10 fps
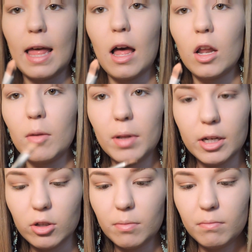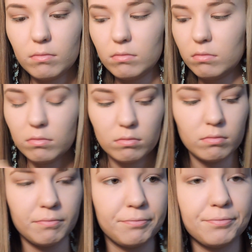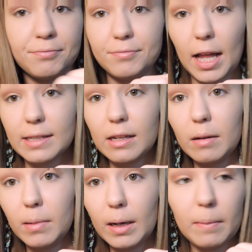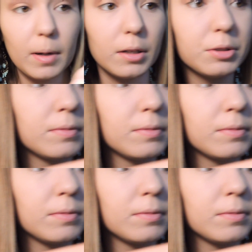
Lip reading: that on a blender. That's not a blending brush.